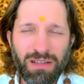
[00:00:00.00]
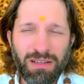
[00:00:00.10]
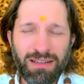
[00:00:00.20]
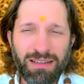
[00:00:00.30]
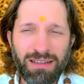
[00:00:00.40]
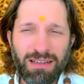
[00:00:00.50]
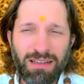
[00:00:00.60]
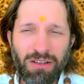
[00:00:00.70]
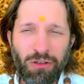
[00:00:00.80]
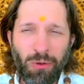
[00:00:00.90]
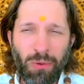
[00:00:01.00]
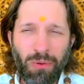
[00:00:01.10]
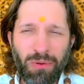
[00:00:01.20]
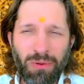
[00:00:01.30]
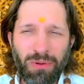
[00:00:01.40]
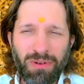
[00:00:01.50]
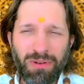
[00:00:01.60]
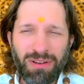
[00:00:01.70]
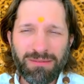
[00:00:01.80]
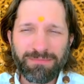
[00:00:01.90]

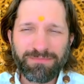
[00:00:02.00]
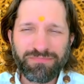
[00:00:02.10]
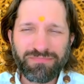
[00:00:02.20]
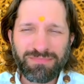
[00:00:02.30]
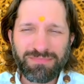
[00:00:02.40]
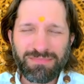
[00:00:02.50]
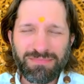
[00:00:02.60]
Nobody speaks.